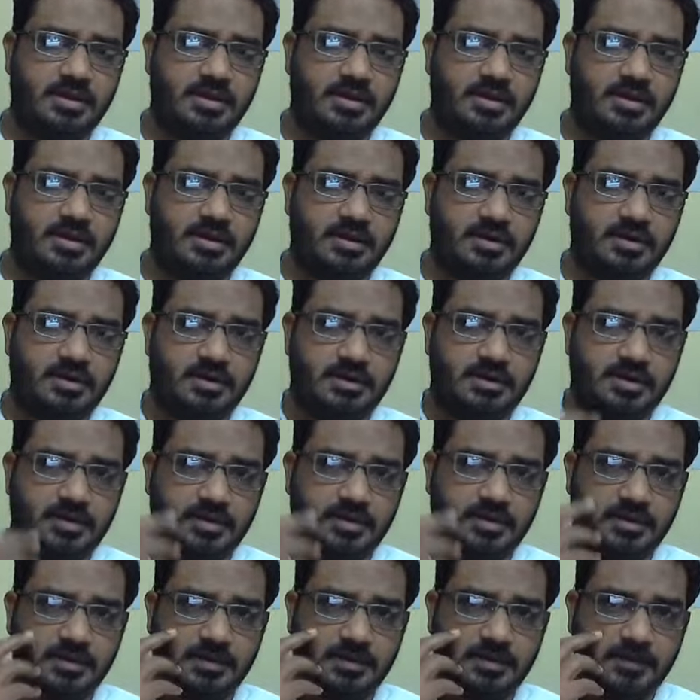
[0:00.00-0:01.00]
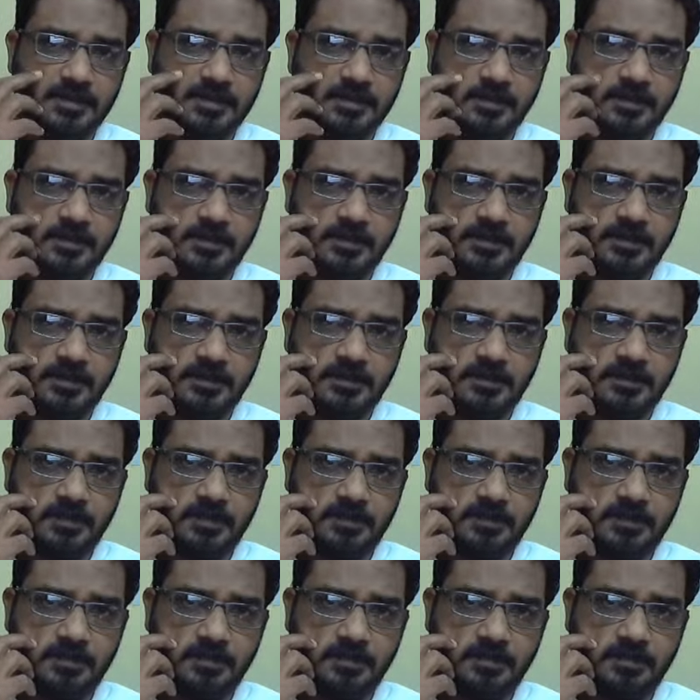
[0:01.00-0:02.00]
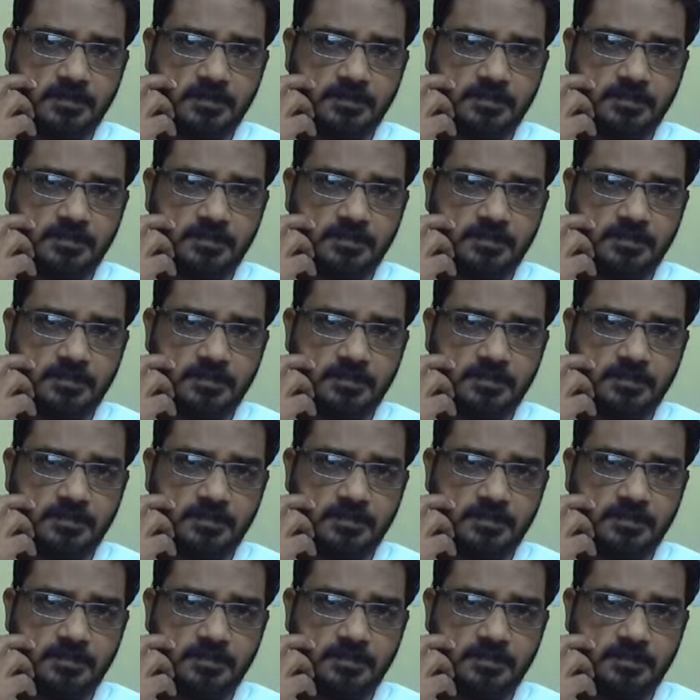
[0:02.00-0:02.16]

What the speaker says: (no one is talking)